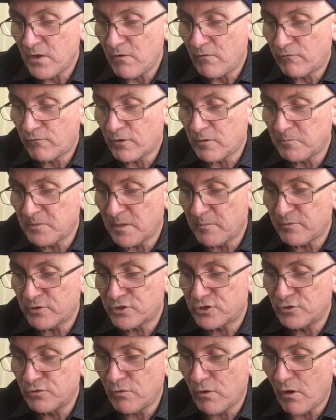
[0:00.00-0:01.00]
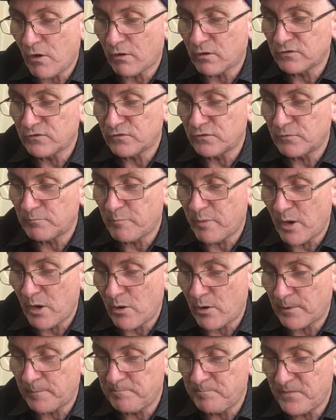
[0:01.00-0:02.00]
from number 2 Oxford
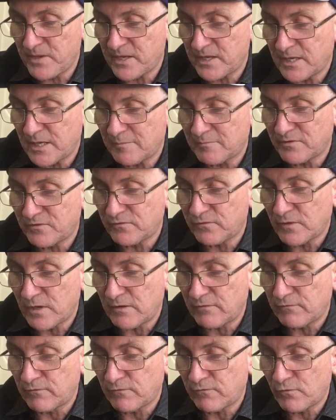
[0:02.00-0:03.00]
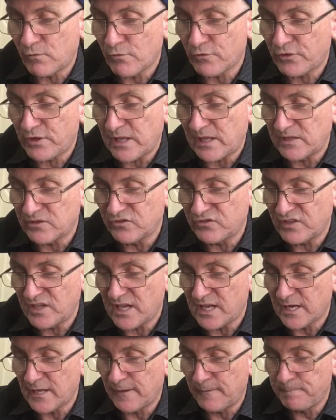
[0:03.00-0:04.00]
Poet, and number 5 for 4th Dal
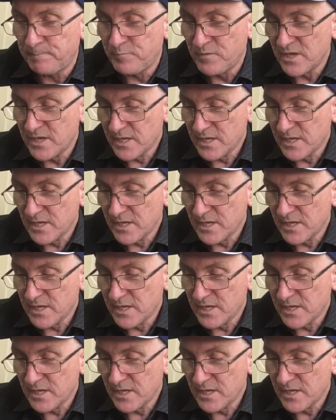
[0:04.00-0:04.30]
Cielo.